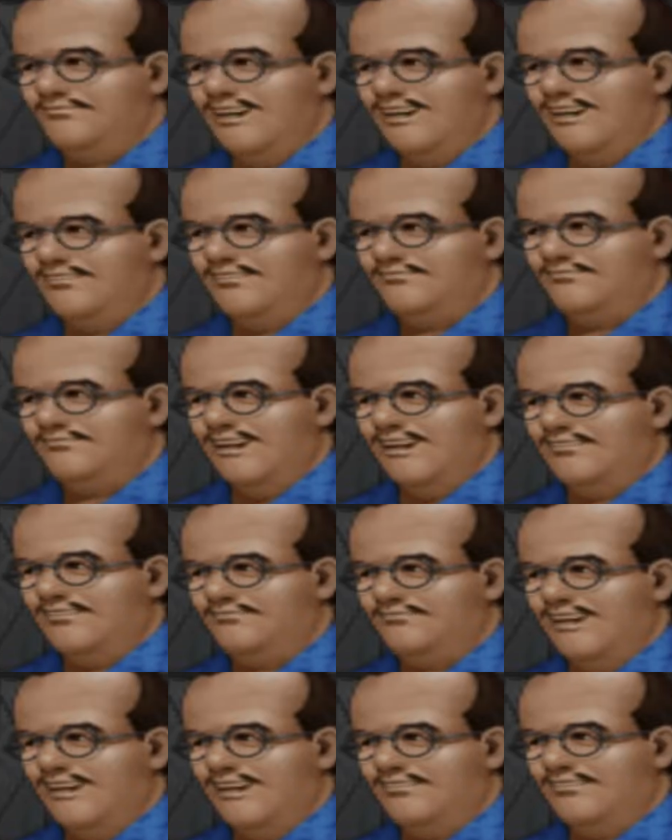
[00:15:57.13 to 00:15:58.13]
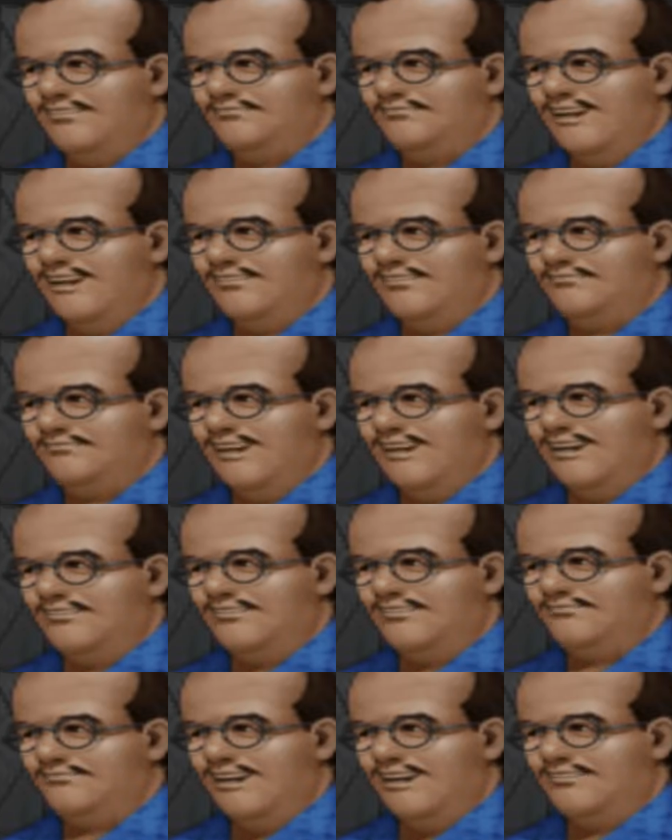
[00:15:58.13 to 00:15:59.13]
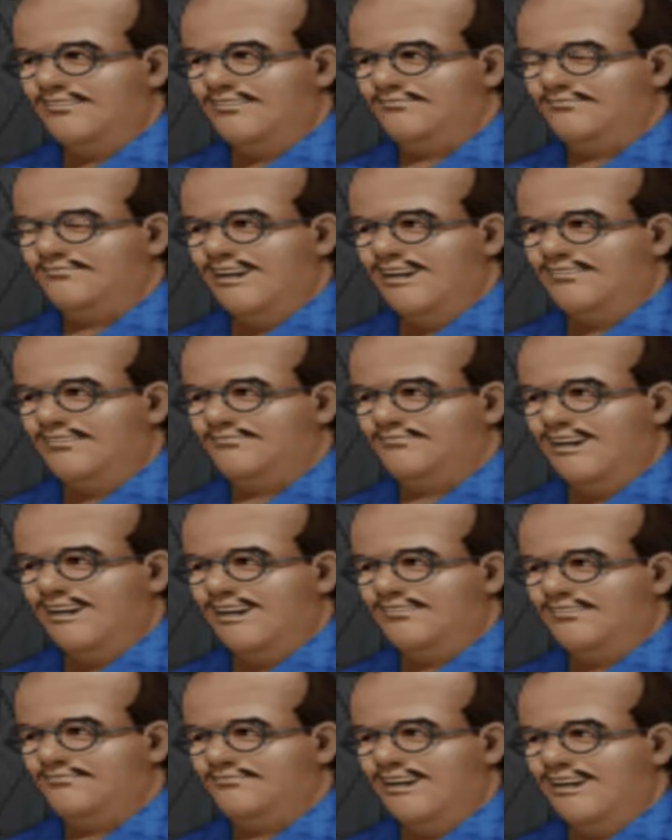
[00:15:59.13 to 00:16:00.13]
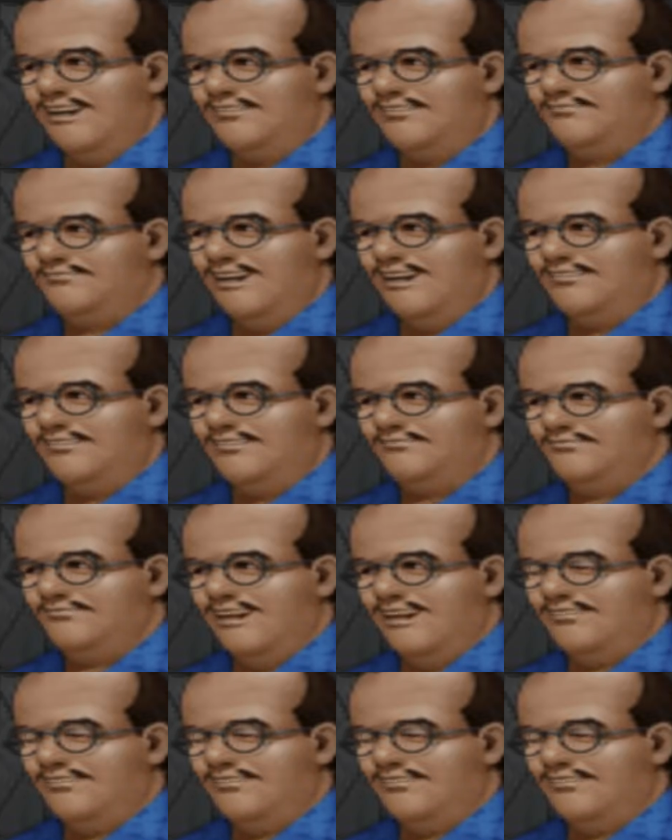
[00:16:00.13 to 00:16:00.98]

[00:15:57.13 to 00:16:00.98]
Well, the menu is missing, so I can't be sure.